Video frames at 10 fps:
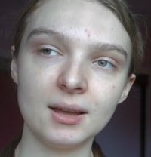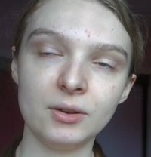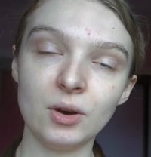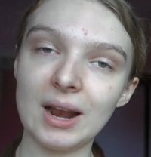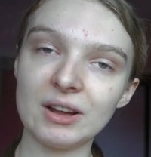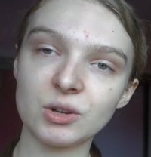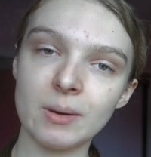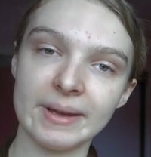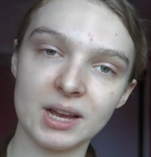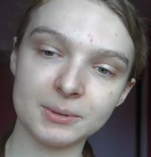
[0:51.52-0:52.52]
not allowed to wear
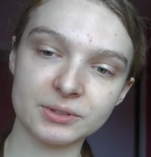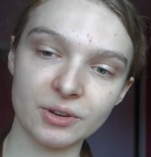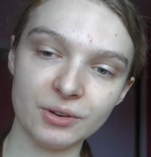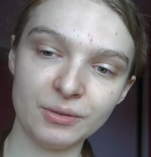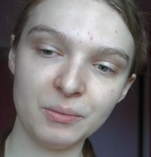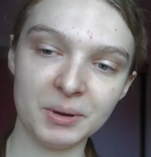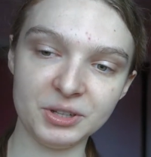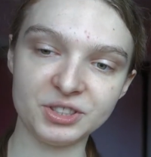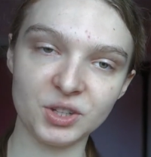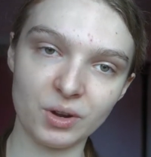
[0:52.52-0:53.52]
makeup at school, but you
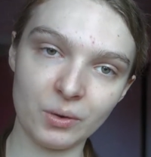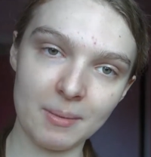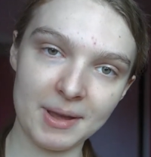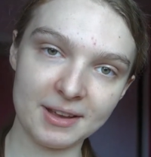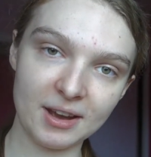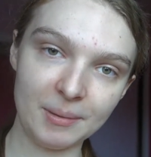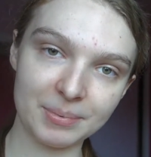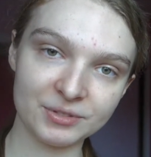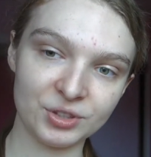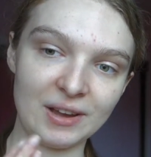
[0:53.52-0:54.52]
still want to wear makeup,
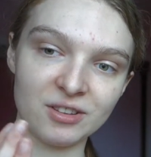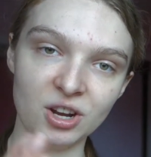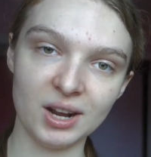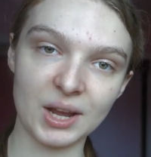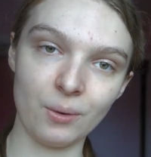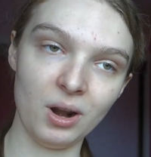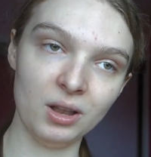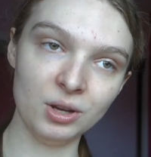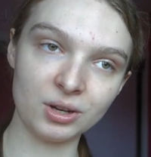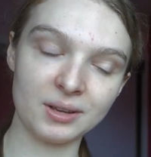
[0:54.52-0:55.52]
so you have to
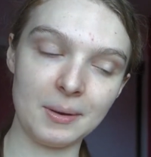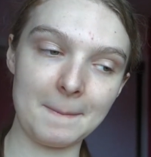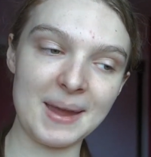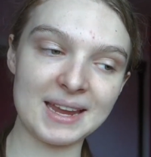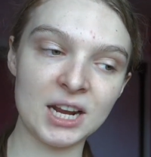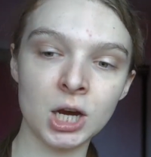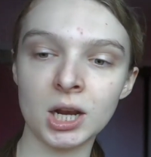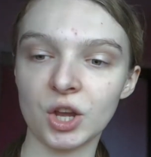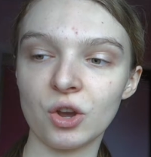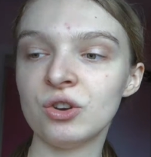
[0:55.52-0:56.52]
make it look
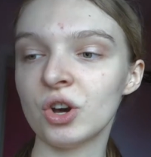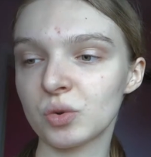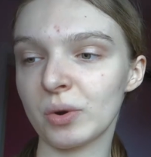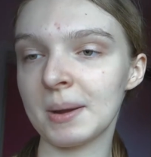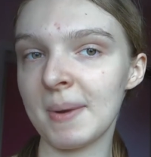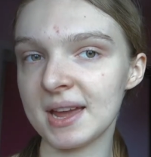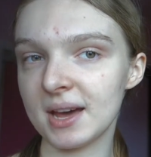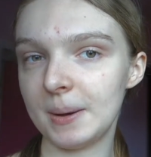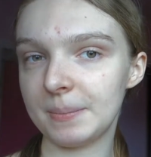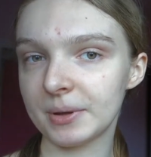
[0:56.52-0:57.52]
like you're not wearing
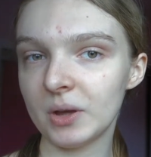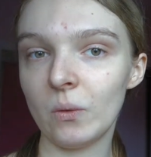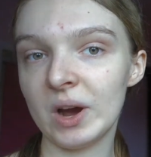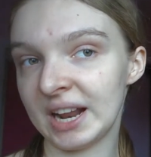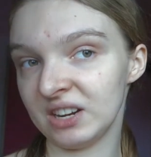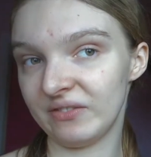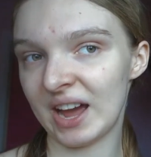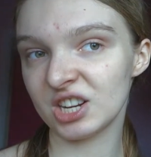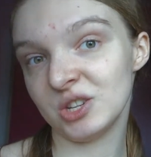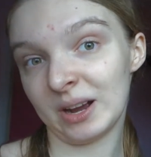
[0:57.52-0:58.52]
makeup when in
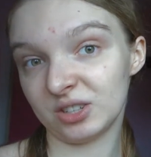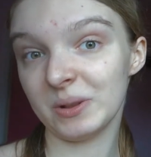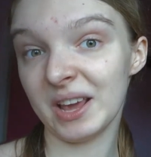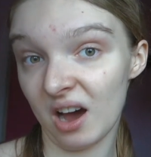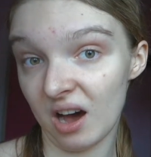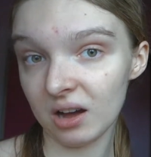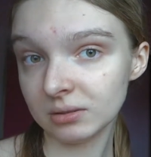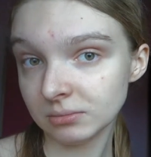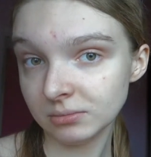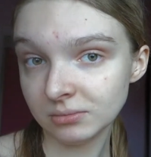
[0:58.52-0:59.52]
fact you actually are,
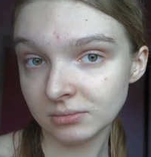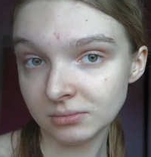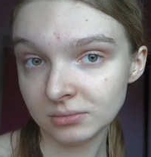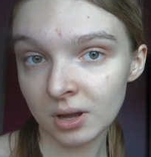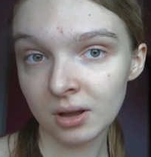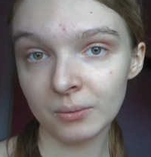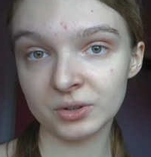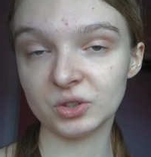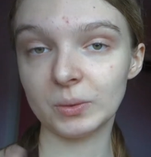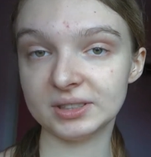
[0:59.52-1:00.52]
which
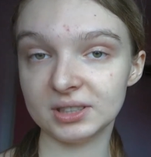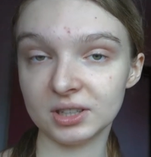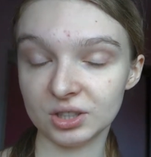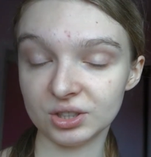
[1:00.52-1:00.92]
is always a